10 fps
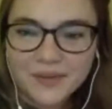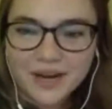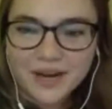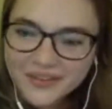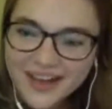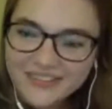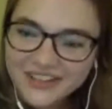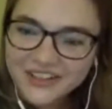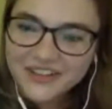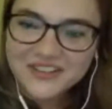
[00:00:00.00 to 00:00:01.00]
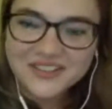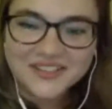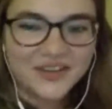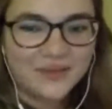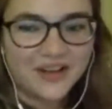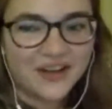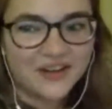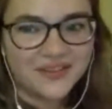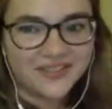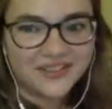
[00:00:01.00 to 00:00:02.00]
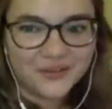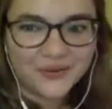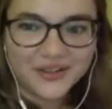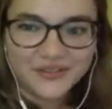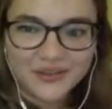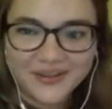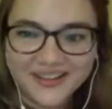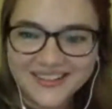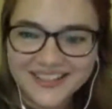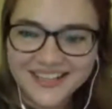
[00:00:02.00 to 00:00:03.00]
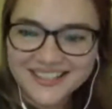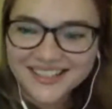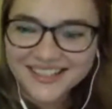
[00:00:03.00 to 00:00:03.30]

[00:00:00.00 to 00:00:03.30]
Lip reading: but I'm also half English, so I'm not always an authority for pronunciation.